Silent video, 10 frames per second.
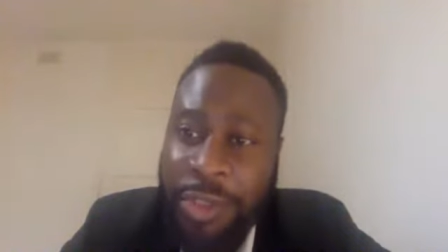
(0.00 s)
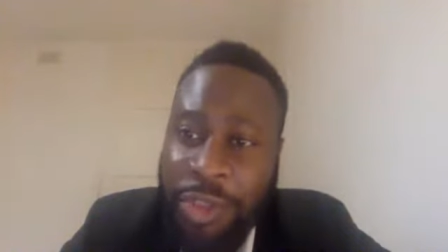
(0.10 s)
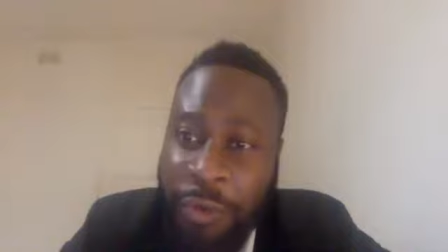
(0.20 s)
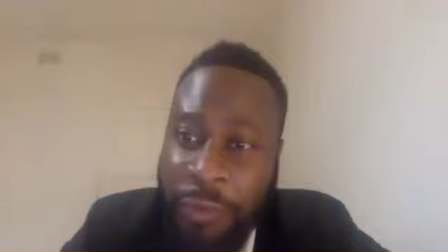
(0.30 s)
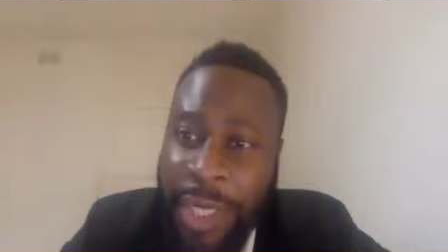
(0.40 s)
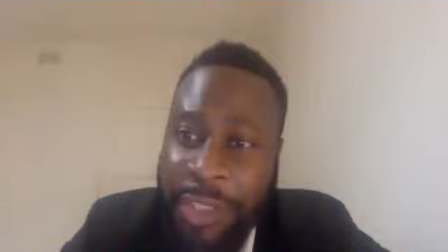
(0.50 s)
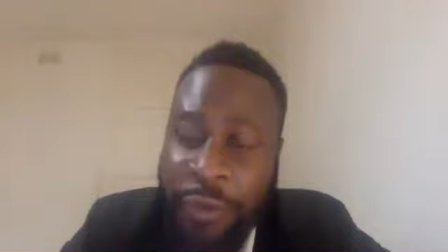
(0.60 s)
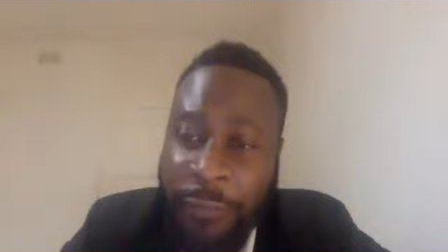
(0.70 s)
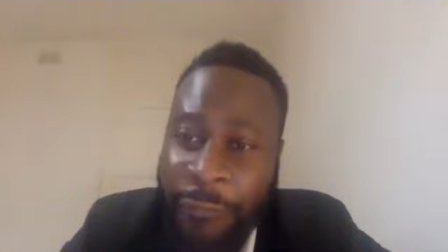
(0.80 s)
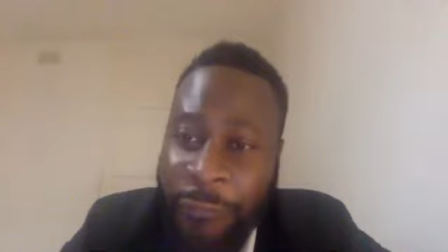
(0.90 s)
to reach
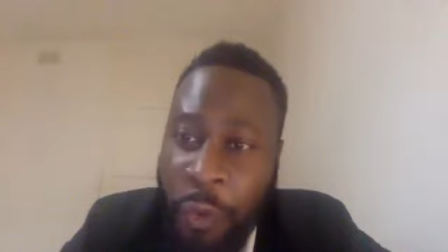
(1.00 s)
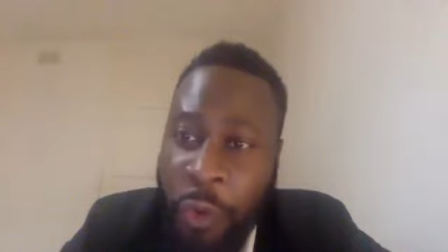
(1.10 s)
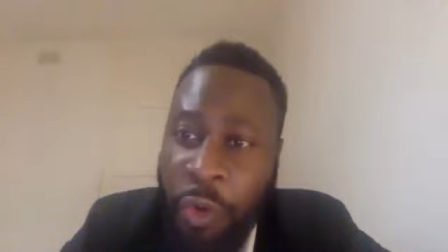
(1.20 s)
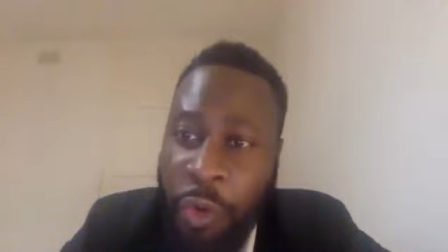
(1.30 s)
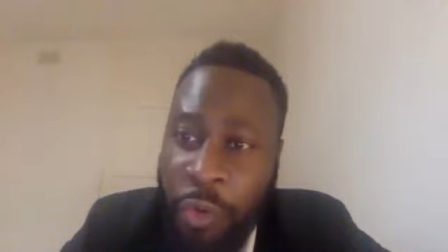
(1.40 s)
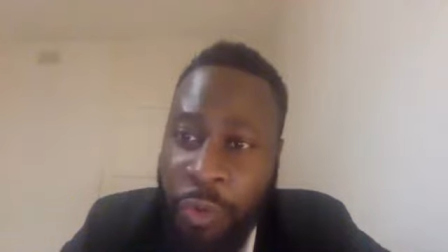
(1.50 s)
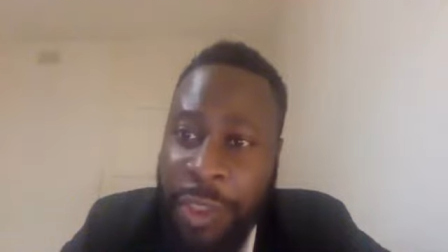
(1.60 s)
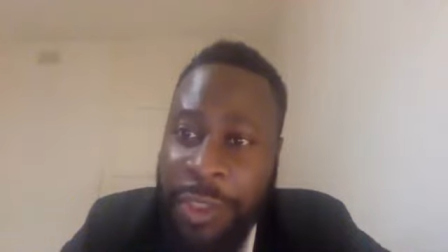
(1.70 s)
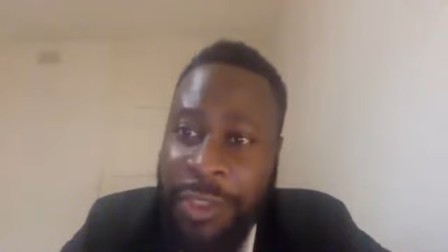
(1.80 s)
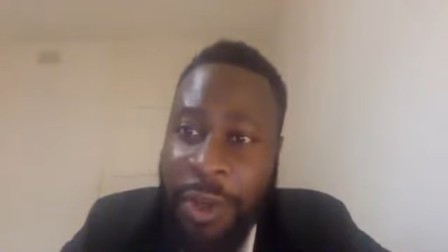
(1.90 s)
the four
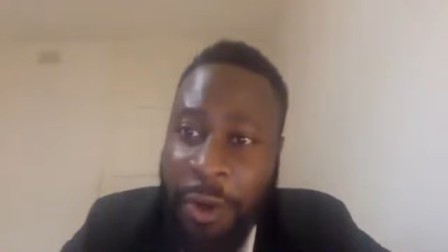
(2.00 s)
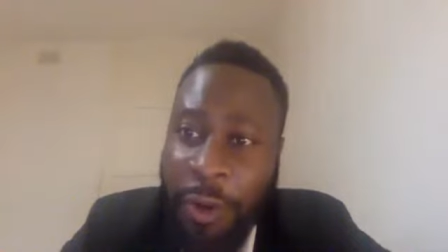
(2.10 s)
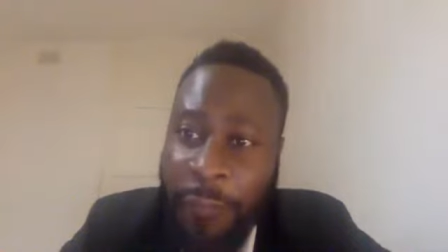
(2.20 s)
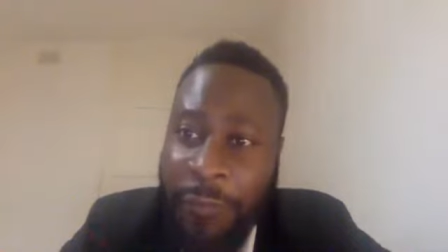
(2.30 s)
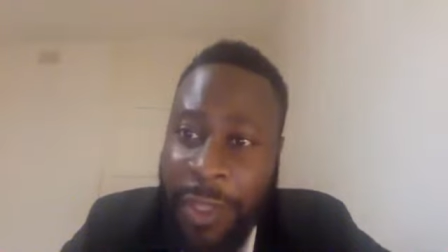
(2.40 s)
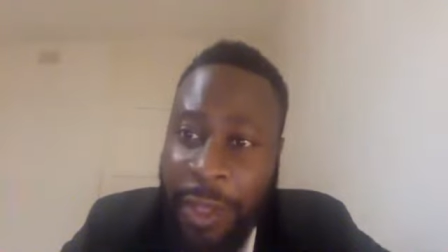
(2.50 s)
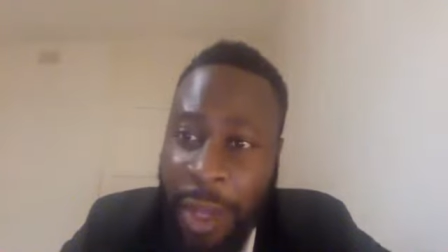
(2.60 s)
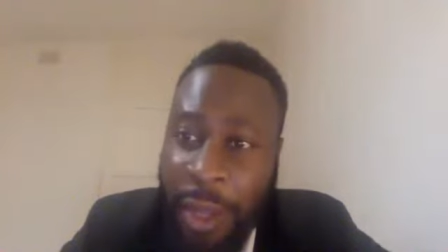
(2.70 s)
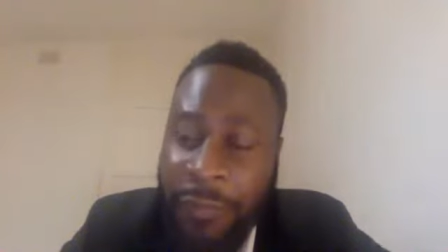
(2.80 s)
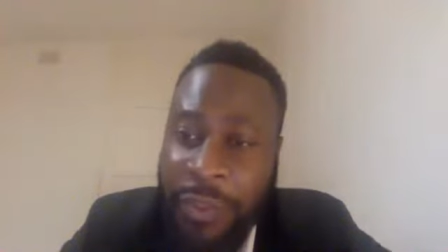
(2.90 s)
corners of the
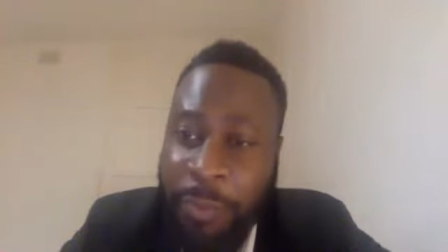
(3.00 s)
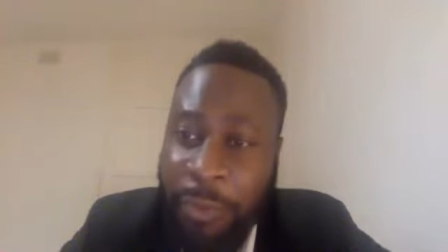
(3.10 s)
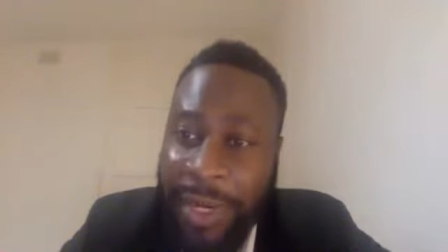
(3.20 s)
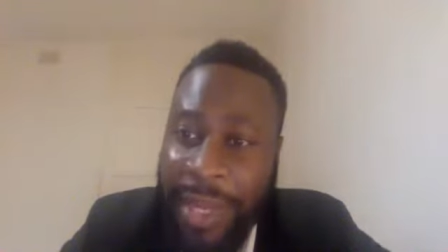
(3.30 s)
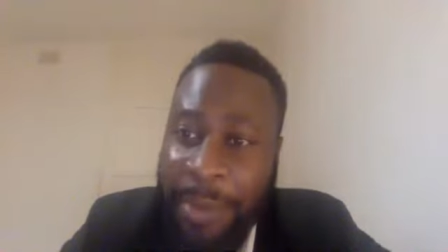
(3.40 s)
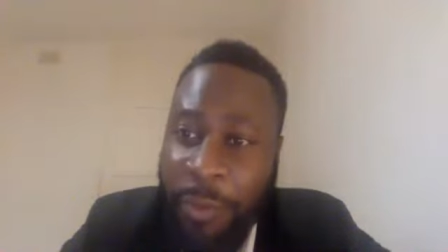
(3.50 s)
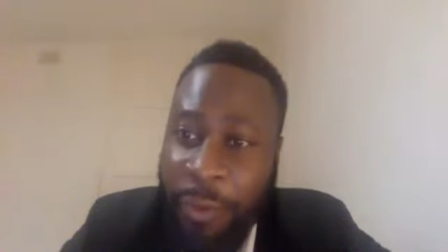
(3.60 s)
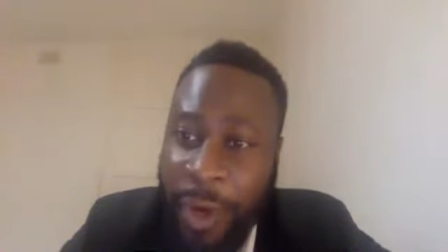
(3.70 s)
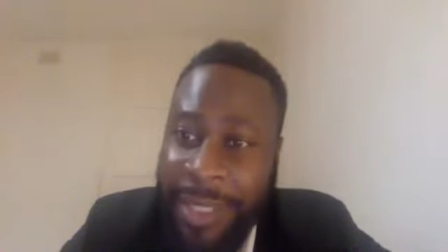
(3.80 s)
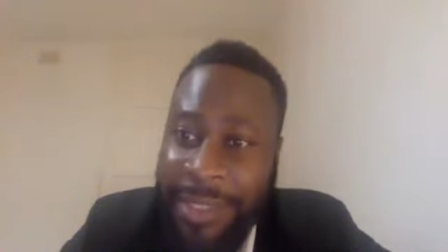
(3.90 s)
earth to proclaim
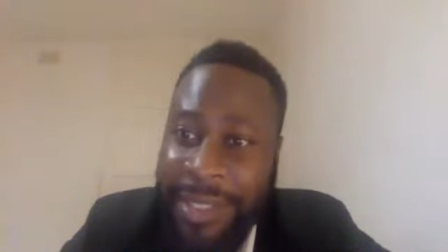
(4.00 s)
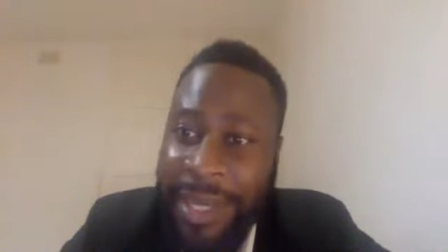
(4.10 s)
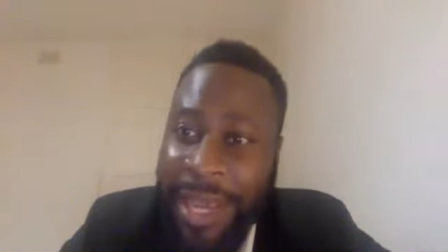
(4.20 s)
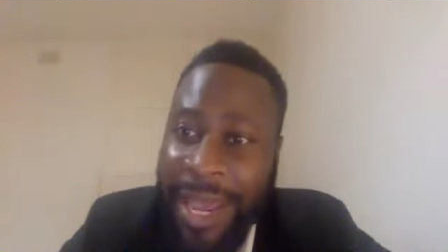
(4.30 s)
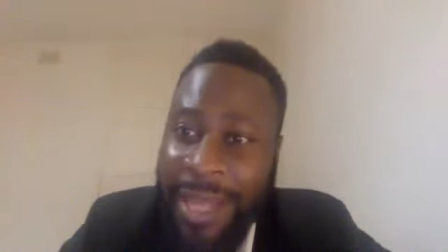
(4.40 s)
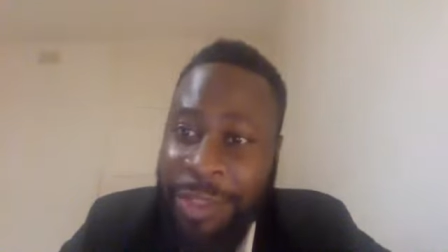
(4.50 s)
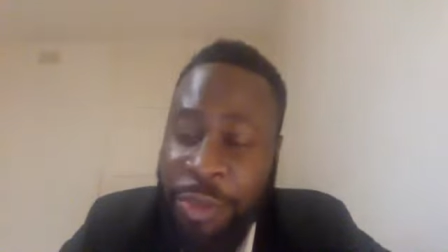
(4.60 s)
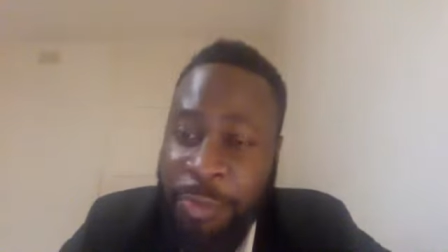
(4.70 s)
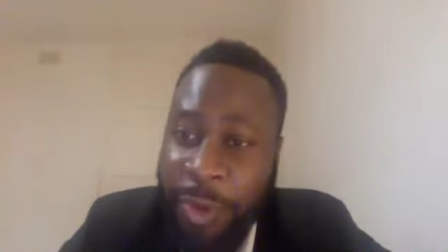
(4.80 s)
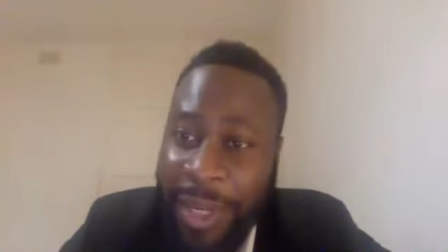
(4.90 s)
Christ and
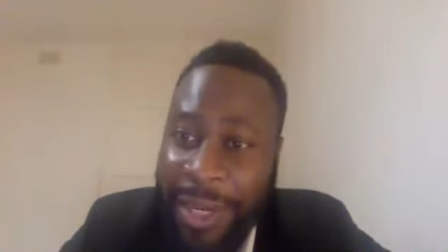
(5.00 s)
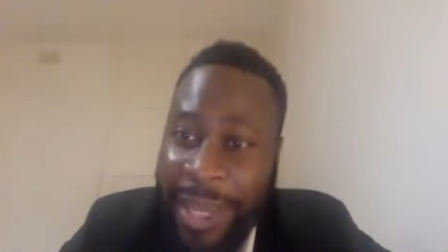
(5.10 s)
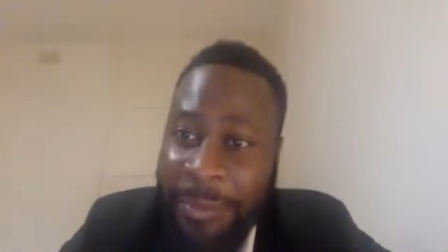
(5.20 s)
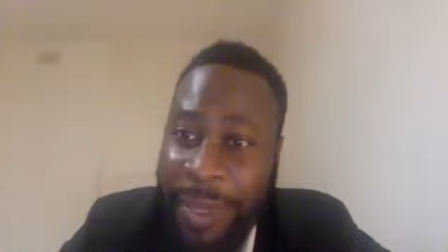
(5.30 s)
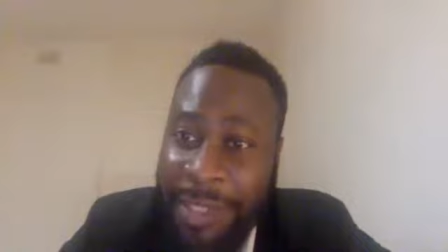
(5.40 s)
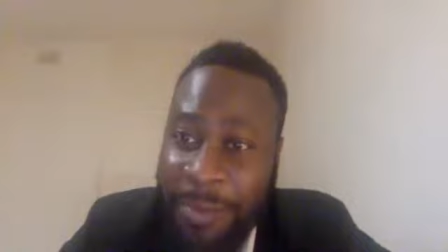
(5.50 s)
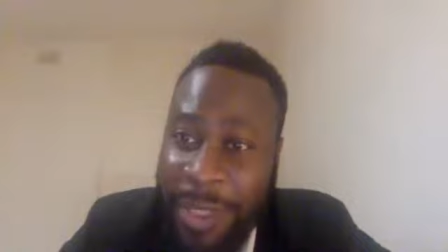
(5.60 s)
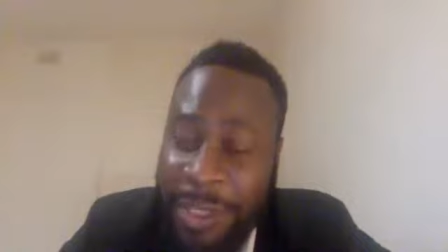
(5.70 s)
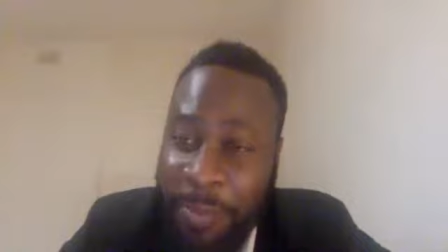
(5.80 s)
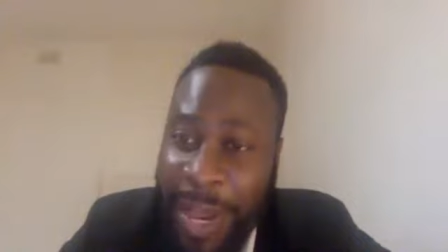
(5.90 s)
to proclaim his,
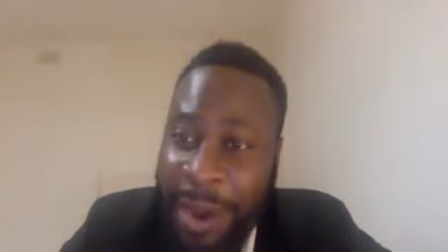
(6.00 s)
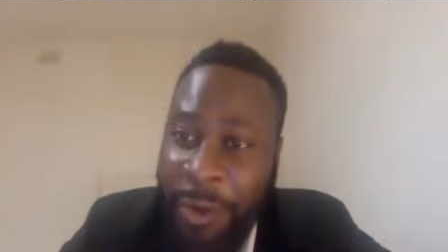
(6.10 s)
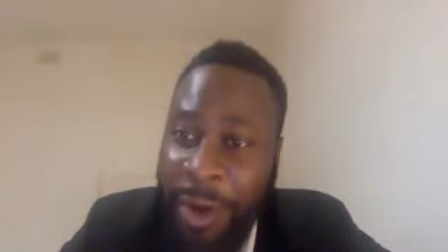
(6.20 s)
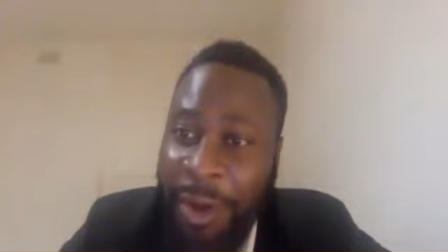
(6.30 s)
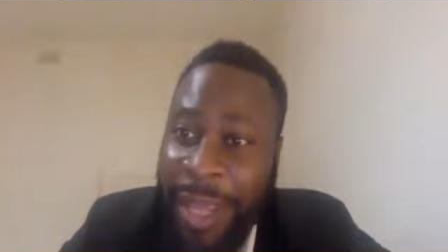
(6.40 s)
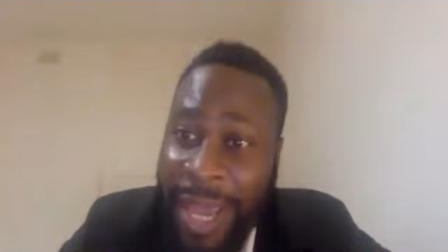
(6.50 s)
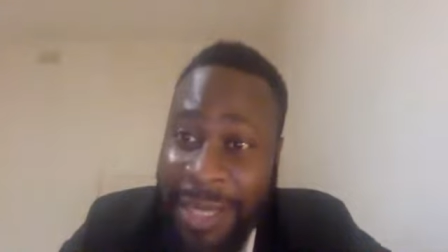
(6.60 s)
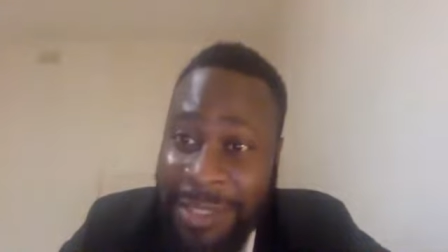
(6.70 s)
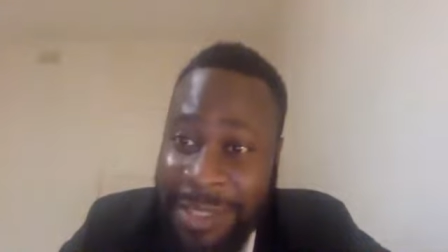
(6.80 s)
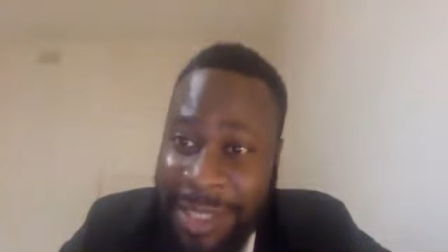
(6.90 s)
his power
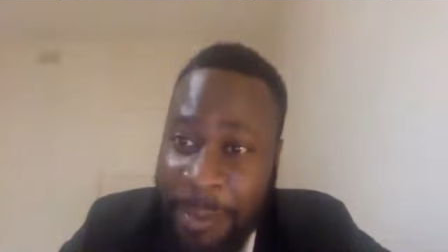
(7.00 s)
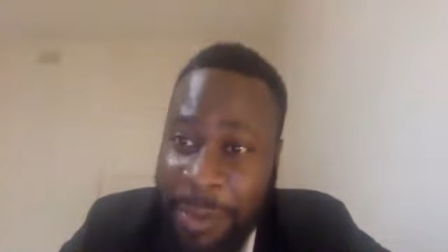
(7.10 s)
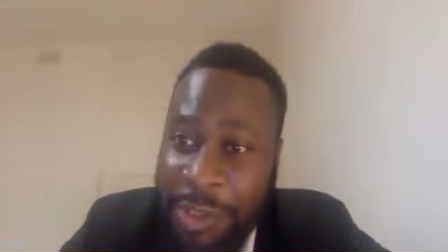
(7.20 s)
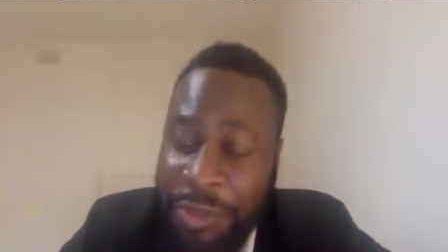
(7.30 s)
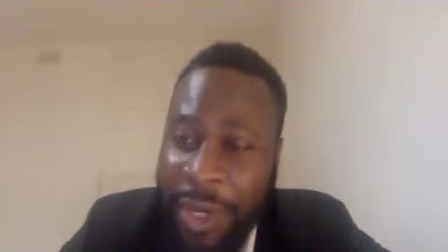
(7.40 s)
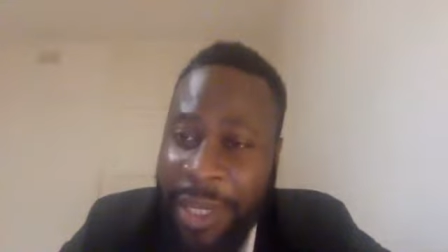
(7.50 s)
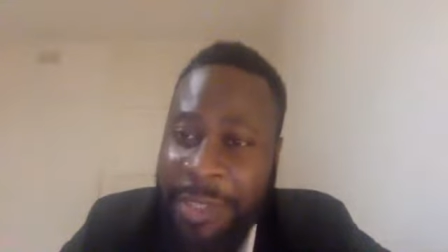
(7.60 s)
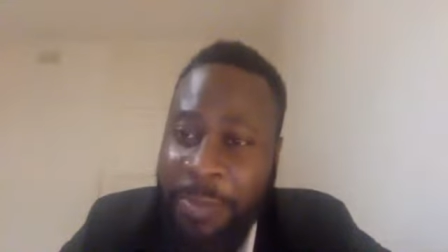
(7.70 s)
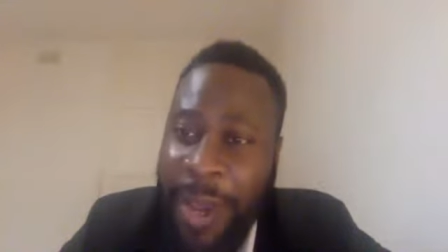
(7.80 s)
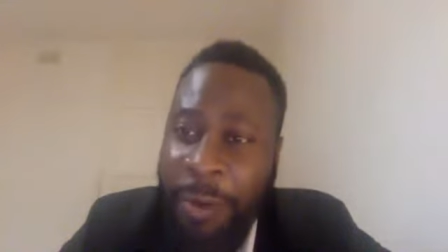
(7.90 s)
and to demonstrate
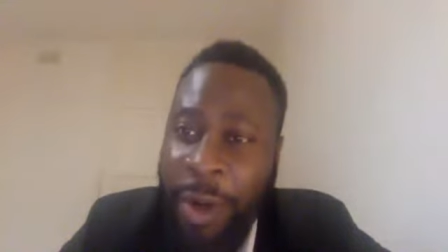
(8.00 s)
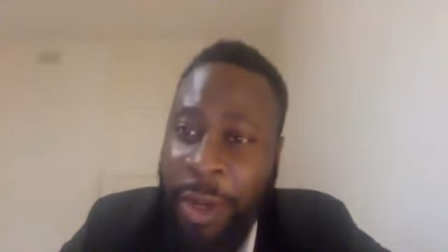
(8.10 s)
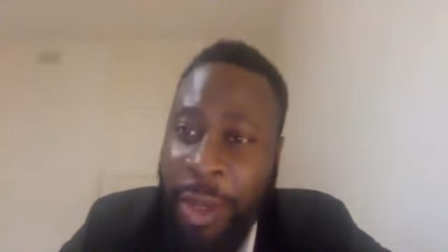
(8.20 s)
his power.